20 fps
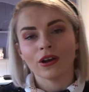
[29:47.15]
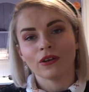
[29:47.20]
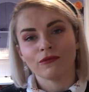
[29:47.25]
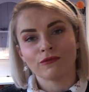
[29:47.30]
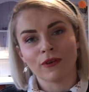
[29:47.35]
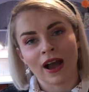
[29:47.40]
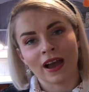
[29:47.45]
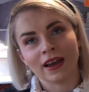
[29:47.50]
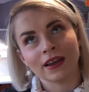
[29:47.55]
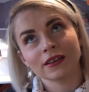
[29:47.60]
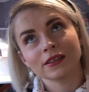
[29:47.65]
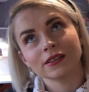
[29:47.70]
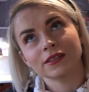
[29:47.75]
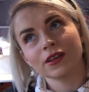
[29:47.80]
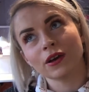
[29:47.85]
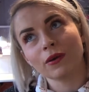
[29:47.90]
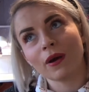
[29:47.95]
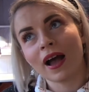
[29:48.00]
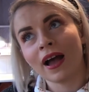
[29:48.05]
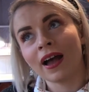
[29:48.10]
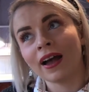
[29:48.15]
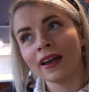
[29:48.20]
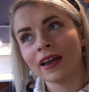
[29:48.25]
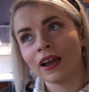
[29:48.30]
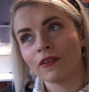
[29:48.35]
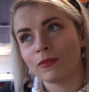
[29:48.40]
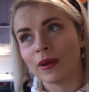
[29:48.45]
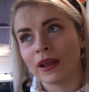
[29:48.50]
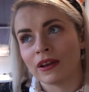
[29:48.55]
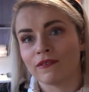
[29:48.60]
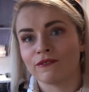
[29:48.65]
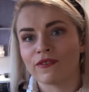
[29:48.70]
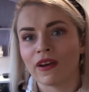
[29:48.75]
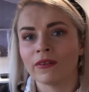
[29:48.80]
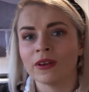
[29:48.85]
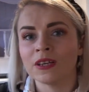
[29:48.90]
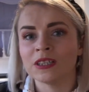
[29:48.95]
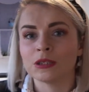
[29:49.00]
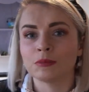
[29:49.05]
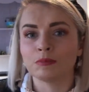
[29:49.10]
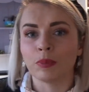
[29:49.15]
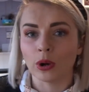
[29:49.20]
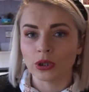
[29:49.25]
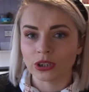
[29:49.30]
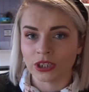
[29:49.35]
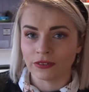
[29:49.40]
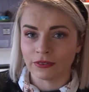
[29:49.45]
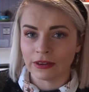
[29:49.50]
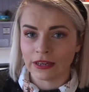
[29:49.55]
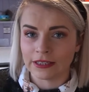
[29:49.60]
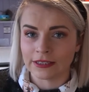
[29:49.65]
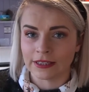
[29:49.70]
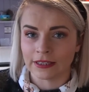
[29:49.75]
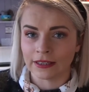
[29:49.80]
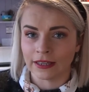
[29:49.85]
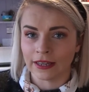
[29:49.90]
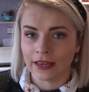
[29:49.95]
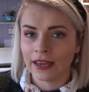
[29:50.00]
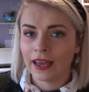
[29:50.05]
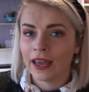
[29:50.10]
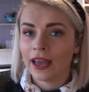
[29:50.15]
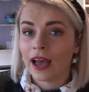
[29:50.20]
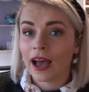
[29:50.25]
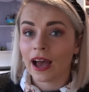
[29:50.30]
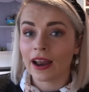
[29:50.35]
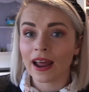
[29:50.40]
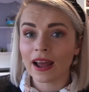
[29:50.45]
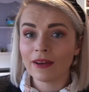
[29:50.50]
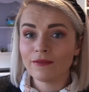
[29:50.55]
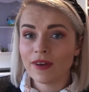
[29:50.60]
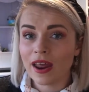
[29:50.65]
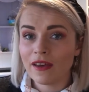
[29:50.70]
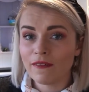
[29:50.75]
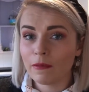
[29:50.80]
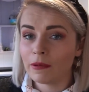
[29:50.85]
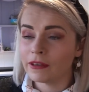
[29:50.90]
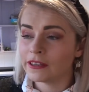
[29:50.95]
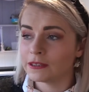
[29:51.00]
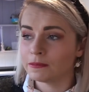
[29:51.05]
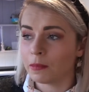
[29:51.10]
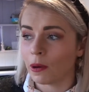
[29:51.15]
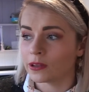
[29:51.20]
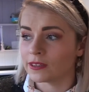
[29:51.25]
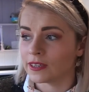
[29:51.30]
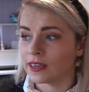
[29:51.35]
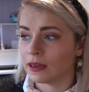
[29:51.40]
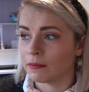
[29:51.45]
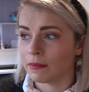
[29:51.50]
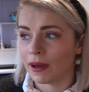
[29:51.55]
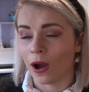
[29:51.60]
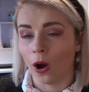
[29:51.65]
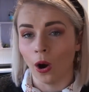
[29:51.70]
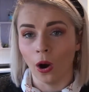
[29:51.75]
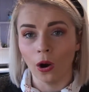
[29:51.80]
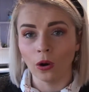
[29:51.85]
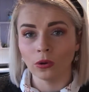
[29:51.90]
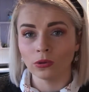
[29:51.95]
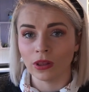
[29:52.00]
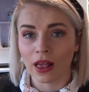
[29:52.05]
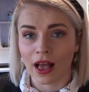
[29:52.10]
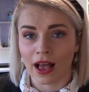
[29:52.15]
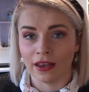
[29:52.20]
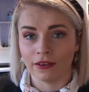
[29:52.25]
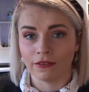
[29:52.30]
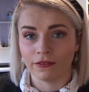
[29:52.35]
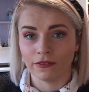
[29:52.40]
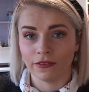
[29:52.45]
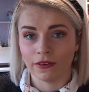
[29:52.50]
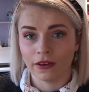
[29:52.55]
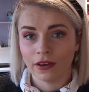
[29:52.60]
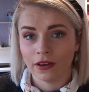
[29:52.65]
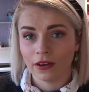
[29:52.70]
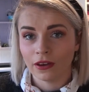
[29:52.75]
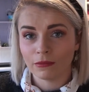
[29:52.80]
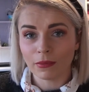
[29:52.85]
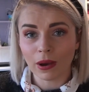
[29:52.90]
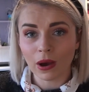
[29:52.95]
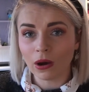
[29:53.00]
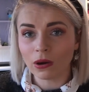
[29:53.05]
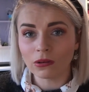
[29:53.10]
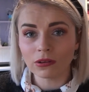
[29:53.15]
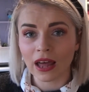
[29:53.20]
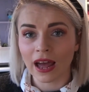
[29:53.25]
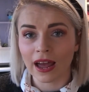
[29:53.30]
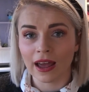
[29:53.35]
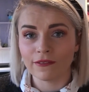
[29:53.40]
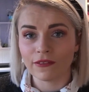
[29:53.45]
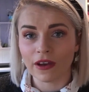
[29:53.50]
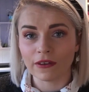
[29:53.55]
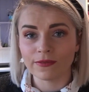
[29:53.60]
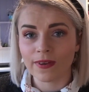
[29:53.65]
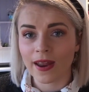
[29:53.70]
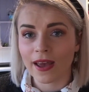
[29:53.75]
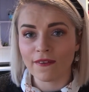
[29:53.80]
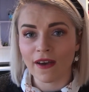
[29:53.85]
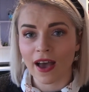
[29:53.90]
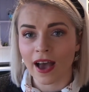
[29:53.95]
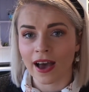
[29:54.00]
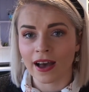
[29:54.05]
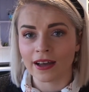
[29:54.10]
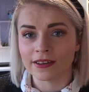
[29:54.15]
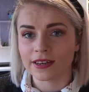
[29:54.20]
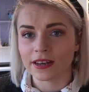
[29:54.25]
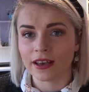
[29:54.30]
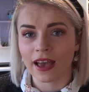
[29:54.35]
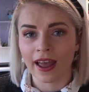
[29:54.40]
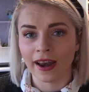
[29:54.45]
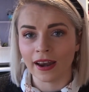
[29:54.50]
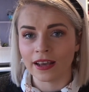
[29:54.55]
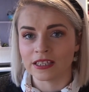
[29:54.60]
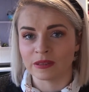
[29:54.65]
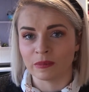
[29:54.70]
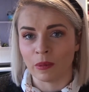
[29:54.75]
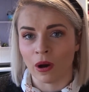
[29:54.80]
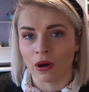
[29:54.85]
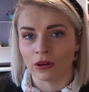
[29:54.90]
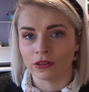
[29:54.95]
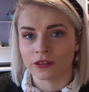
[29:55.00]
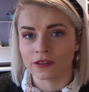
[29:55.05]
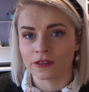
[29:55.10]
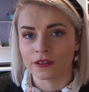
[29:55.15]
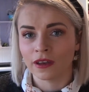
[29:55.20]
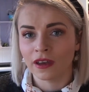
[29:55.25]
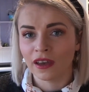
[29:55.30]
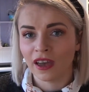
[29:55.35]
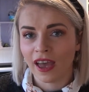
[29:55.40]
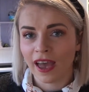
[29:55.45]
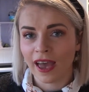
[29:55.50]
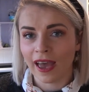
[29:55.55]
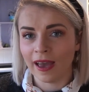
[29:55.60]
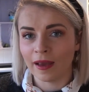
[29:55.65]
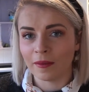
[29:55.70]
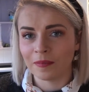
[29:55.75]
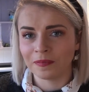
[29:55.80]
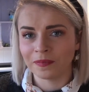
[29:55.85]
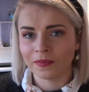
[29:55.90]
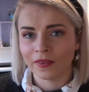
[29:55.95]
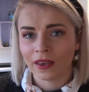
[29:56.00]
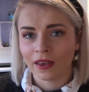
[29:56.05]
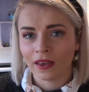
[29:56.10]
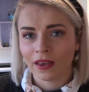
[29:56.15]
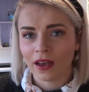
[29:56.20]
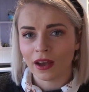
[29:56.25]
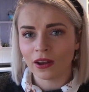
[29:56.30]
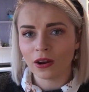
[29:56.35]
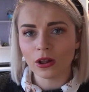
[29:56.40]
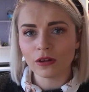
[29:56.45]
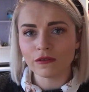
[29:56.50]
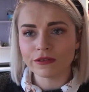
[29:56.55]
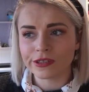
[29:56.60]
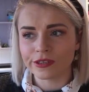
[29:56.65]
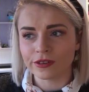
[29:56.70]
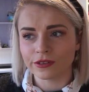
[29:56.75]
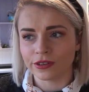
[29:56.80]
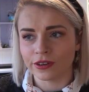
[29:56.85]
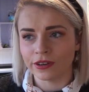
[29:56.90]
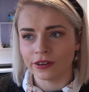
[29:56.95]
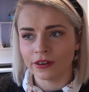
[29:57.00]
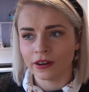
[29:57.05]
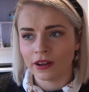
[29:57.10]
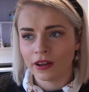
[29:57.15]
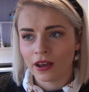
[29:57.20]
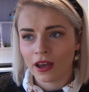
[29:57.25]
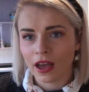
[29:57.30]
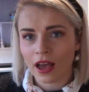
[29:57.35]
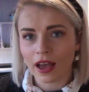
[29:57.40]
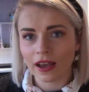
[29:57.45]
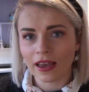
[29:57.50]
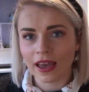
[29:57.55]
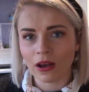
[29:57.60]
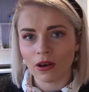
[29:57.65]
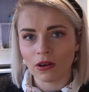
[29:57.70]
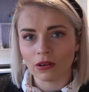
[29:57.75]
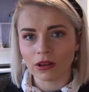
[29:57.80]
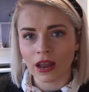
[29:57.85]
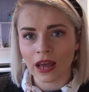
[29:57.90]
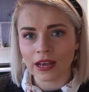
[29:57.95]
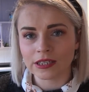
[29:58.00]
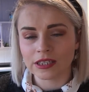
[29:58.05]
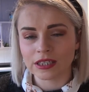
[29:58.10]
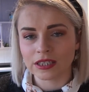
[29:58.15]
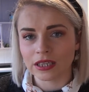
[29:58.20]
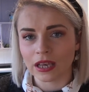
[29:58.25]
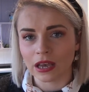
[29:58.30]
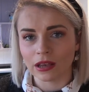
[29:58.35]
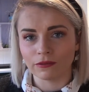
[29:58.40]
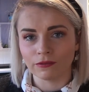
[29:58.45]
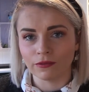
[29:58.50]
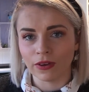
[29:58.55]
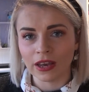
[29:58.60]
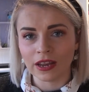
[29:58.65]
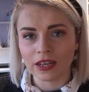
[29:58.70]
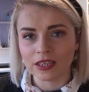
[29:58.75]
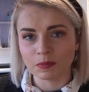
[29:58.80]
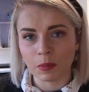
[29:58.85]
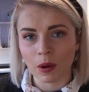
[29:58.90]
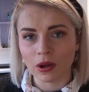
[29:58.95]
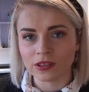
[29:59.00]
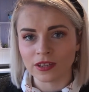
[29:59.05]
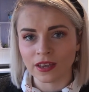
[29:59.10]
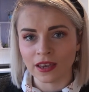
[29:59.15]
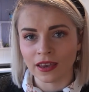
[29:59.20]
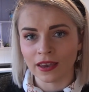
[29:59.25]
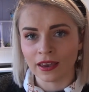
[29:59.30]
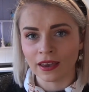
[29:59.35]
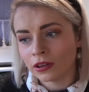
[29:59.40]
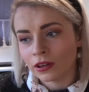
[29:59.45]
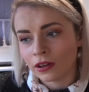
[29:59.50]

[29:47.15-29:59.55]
Right, so I have been very spotty recently, and I've never been spotty in my whole life. My whole life, I've never had any spots. And all of a sudden, I get, like, really spotty.